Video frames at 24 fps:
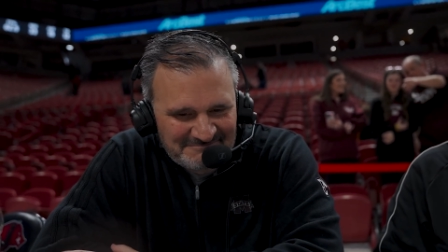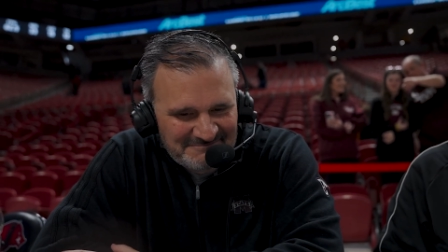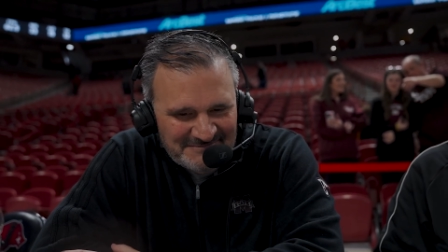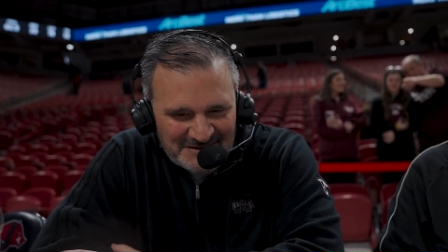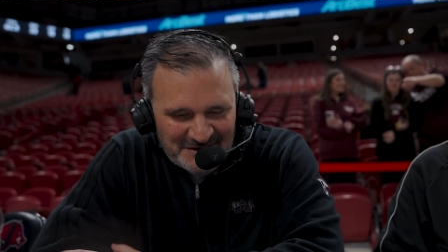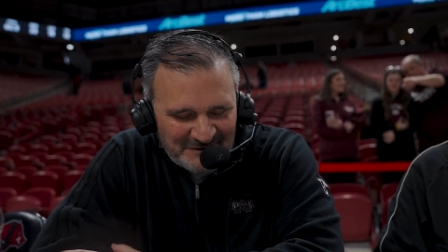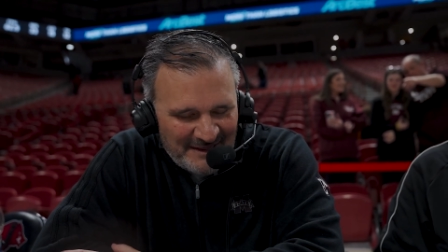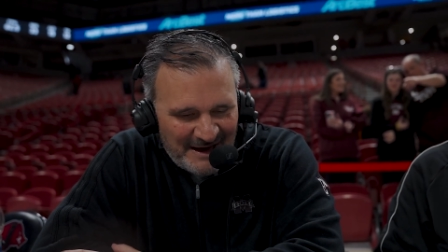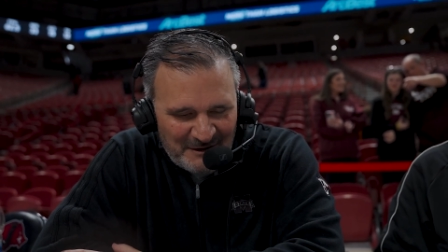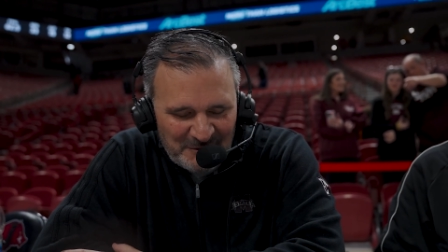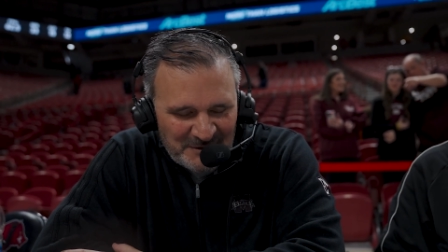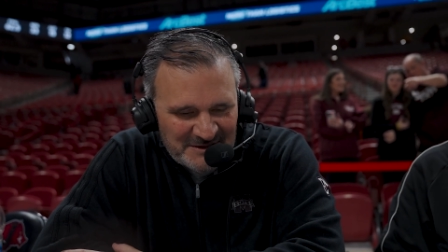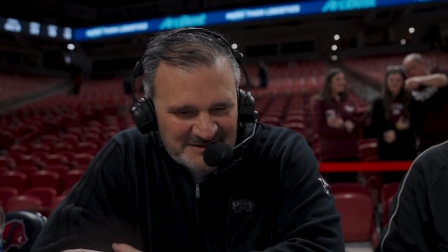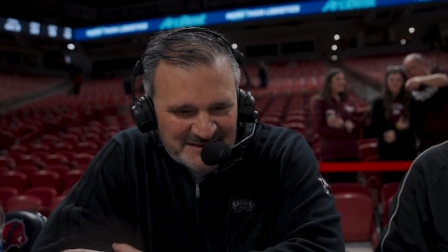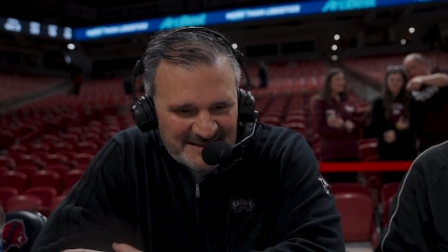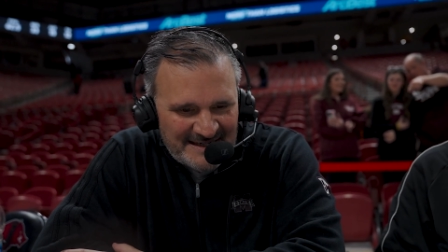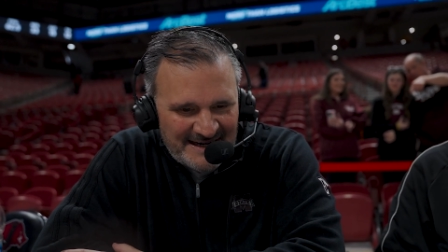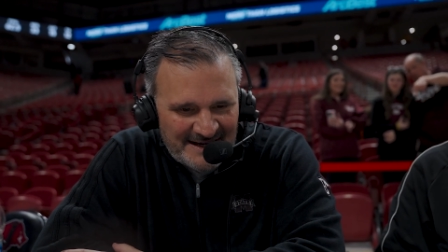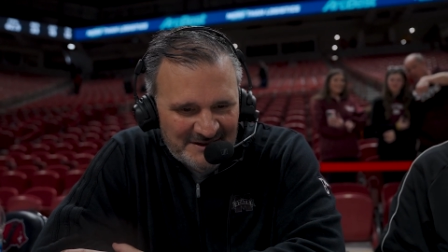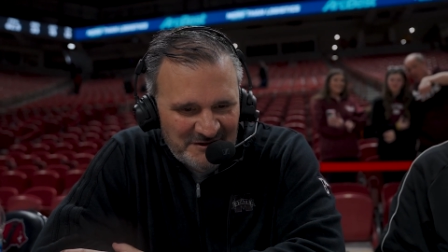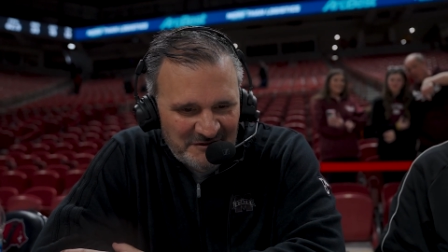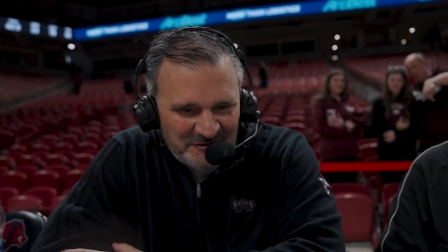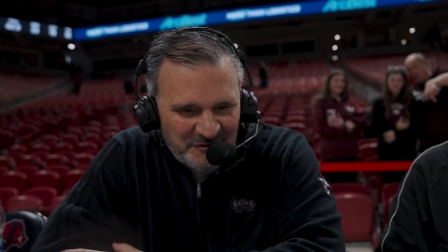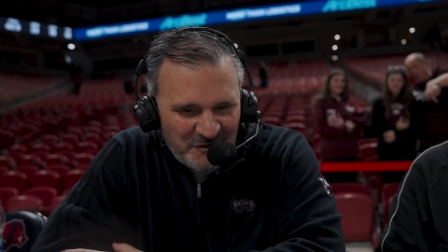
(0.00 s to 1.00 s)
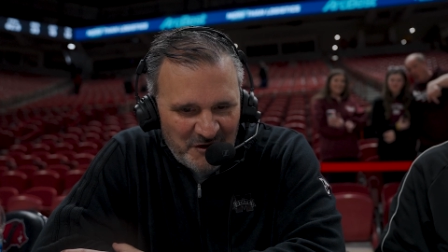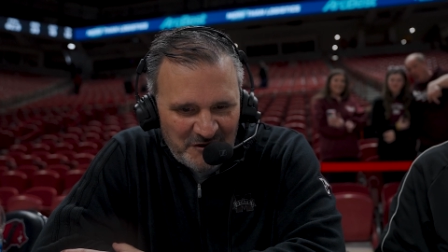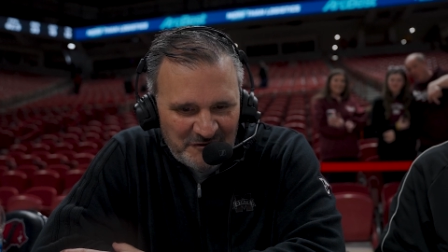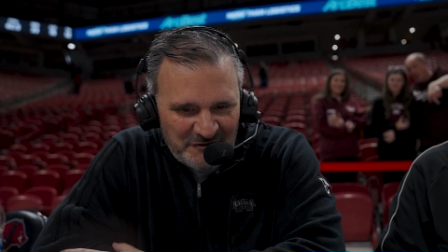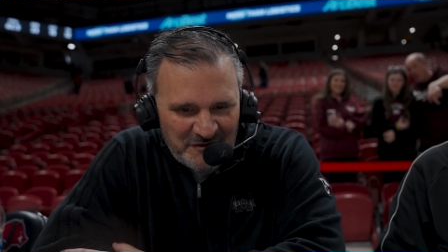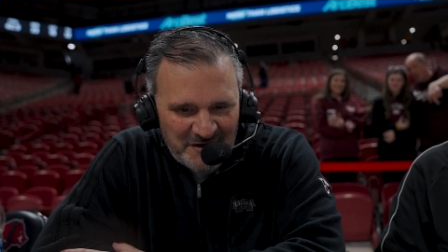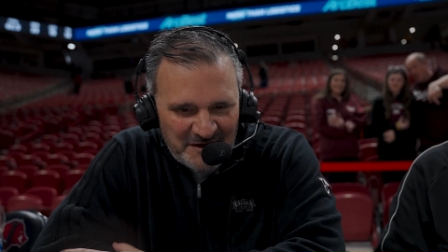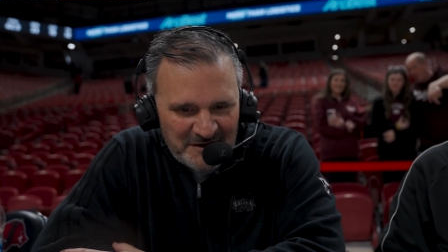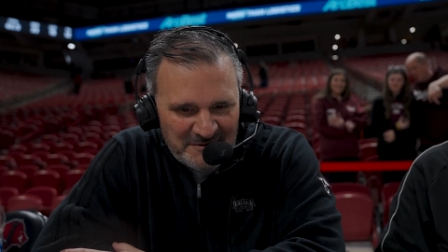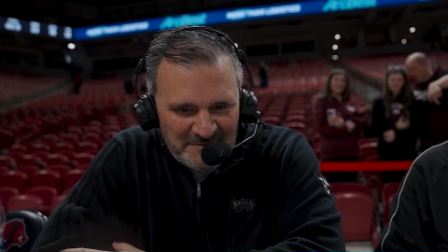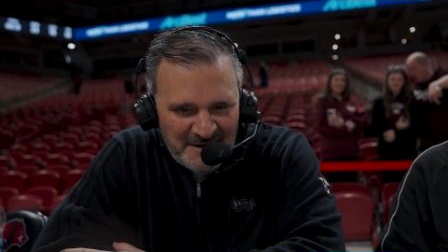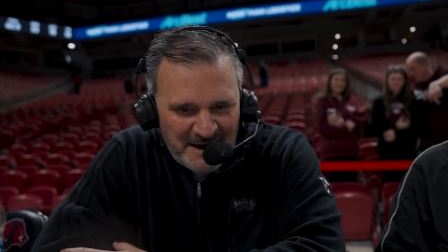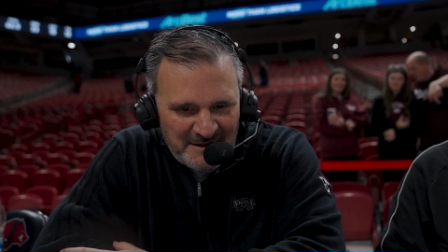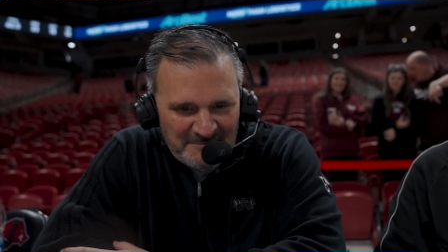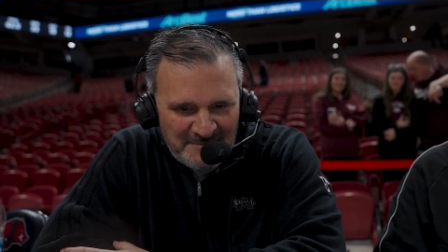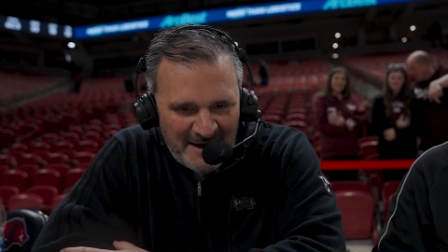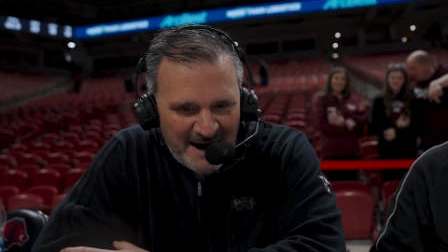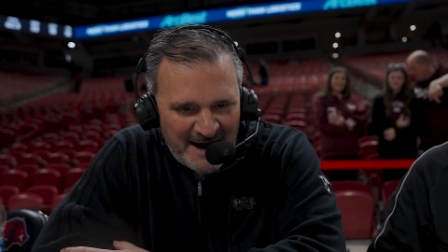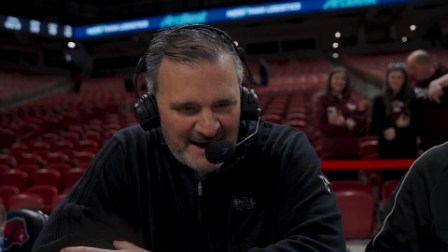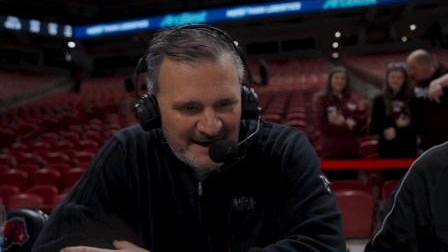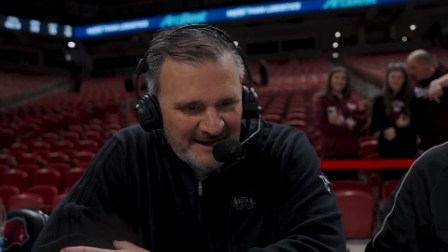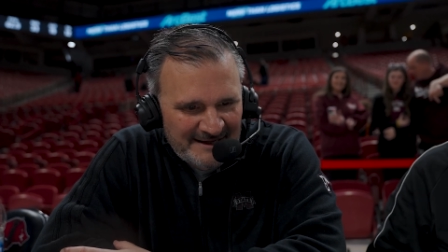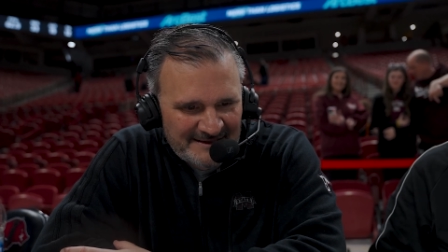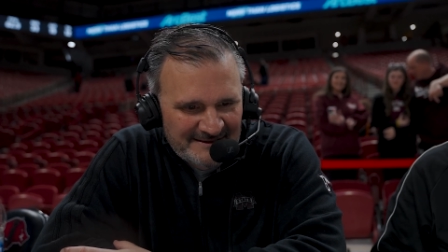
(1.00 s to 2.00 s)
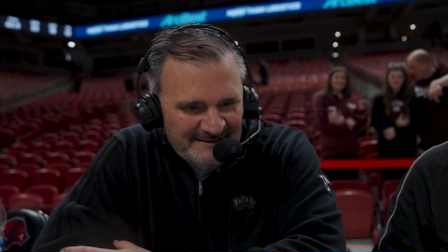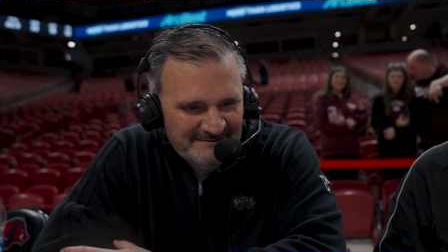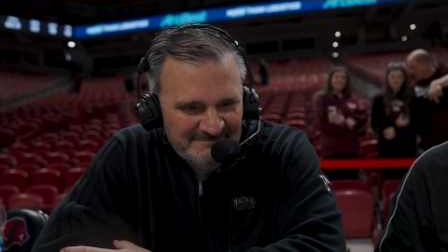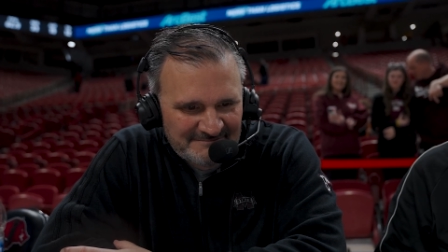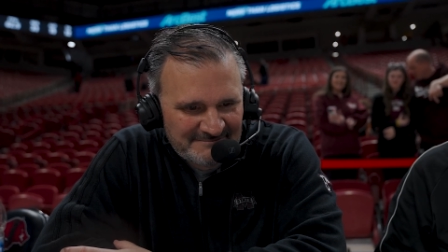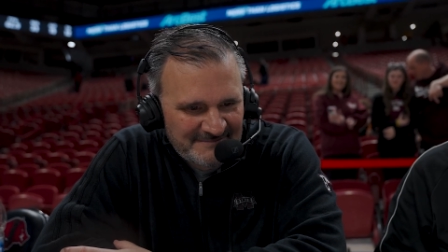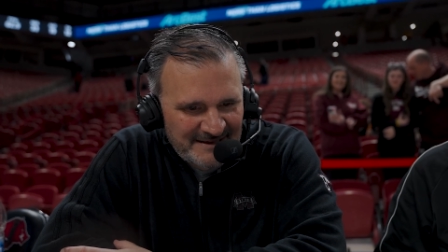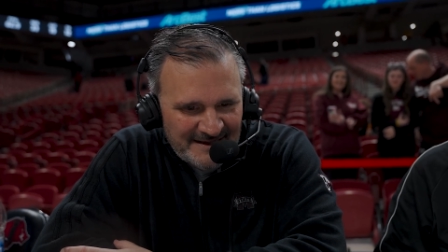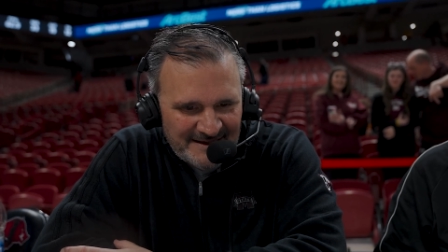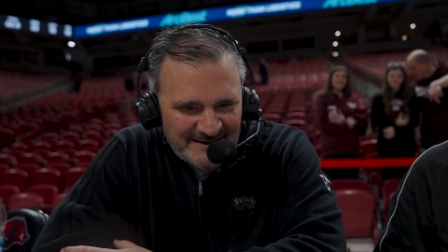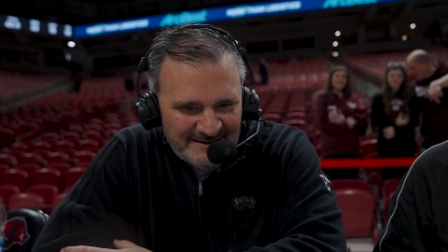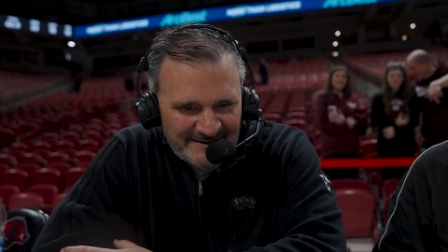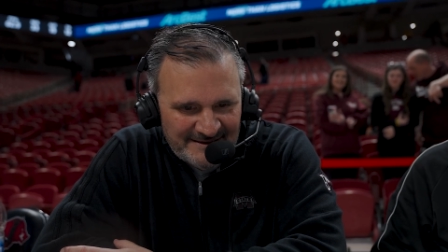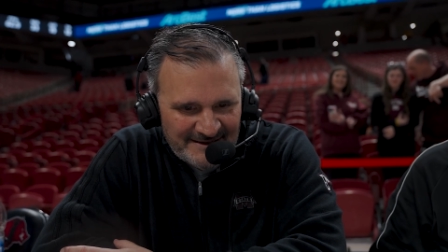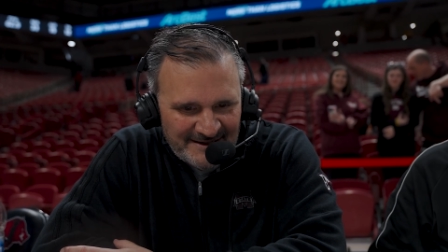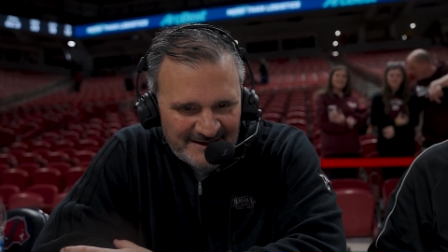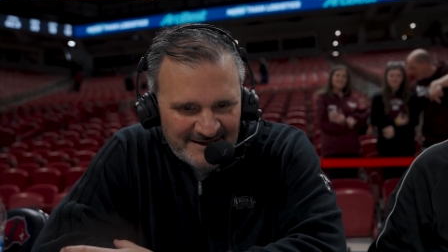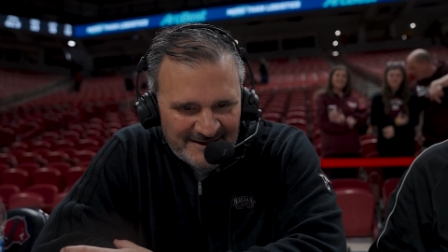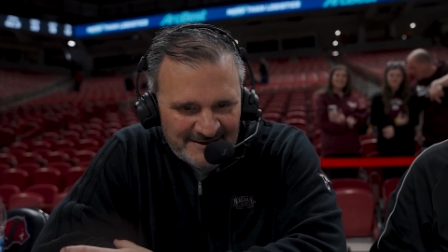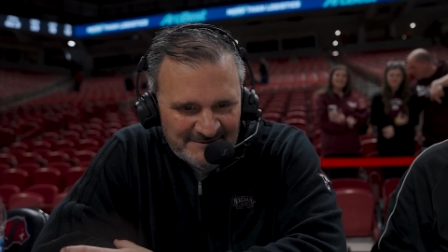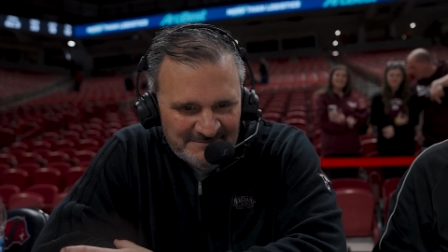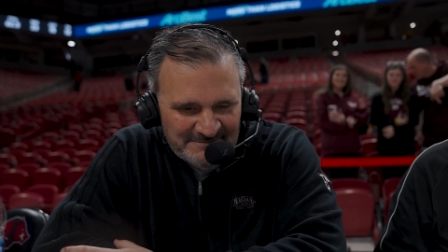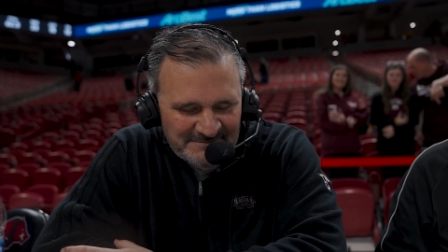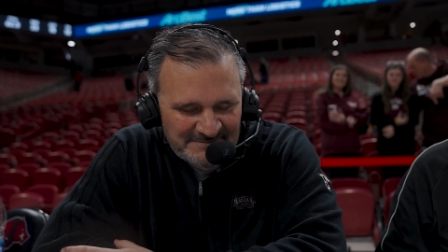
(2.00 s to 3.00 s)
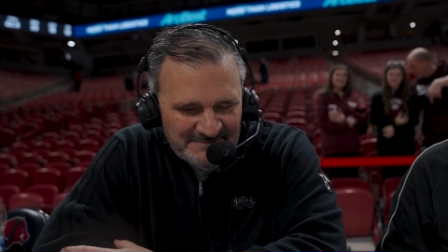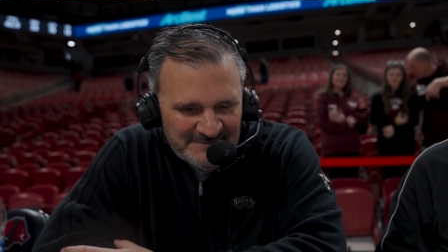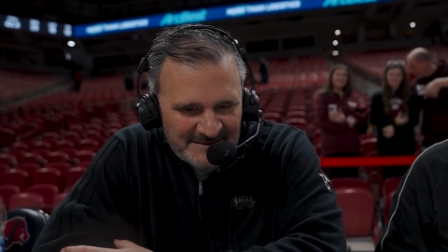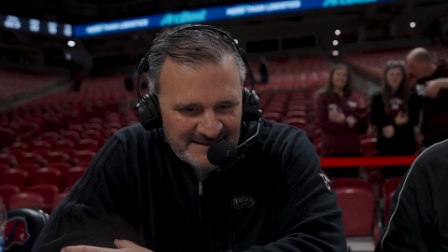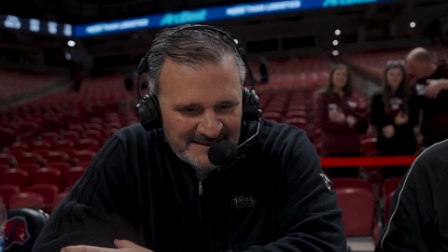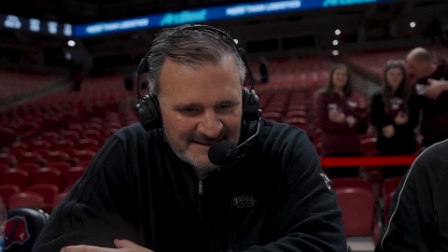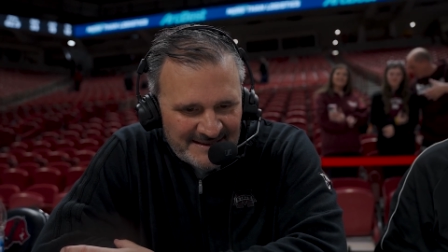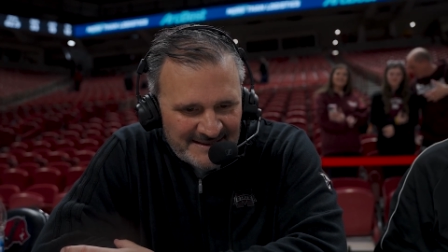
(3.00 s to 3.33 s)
you know that wasn't on the forefront of my mind, and and um,